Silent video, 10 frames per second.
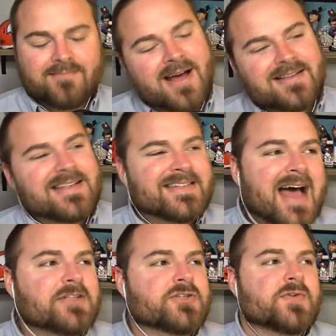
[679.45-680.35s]
not
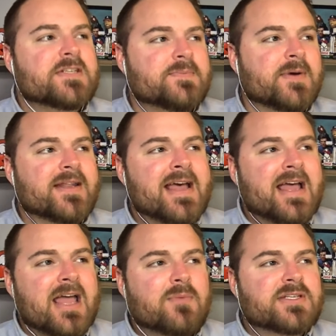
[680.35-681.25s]
disastrous, but
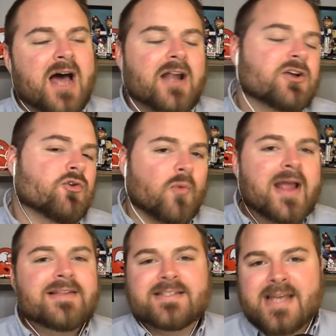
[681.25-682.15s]
it was not a
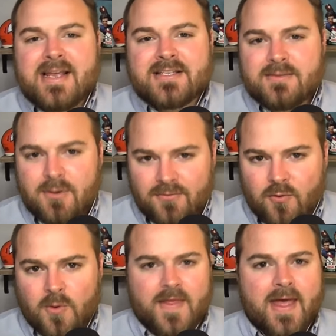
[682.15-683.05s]
great season
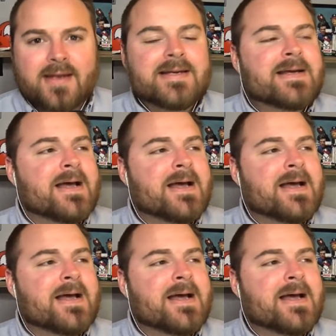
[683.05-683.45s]
before then.